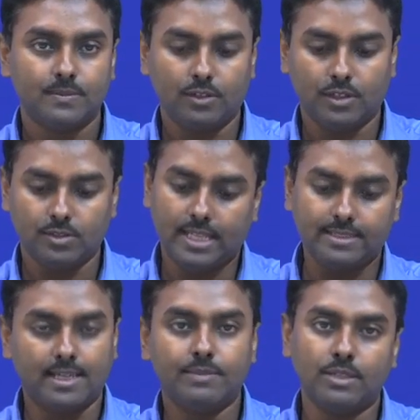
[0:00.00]
Okay. So, that
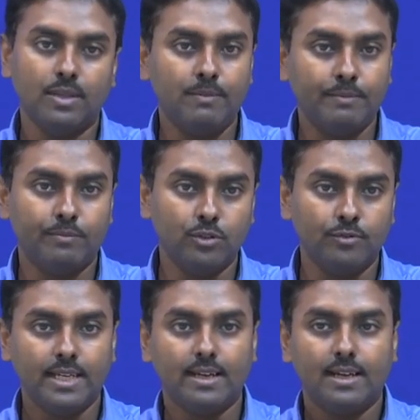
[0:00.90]
is something we will be
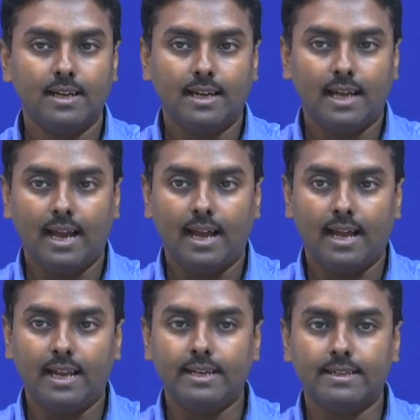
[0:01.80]
proving,
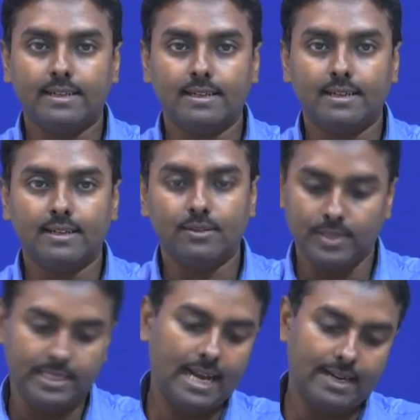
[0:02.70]
and
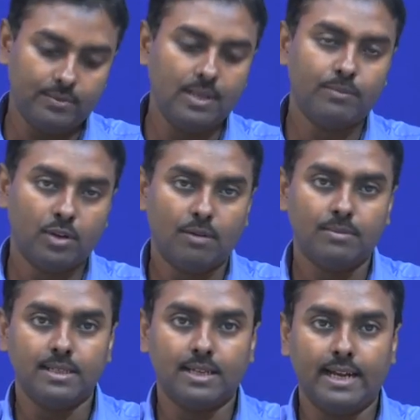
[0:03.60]
with that we will
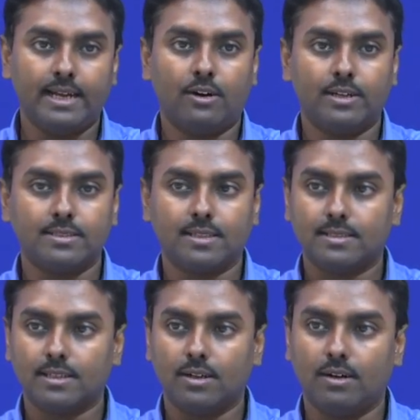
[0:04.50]
probably end our
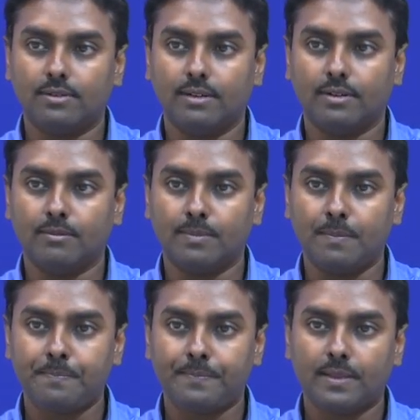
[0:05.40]
discussion of FM.
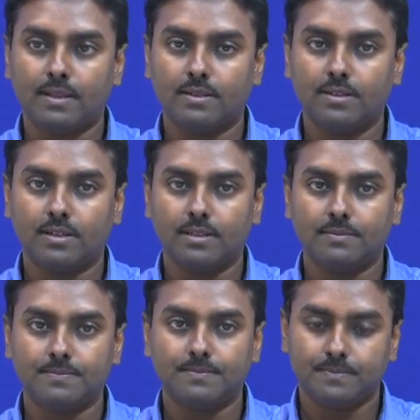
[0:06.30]
Okay.
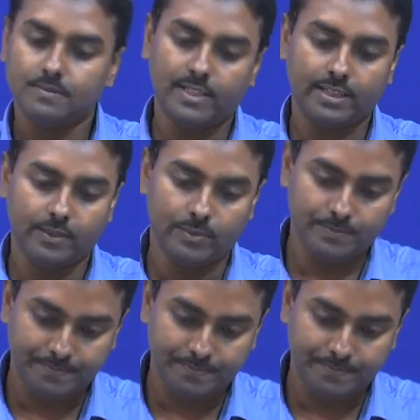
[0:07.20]
Thank you.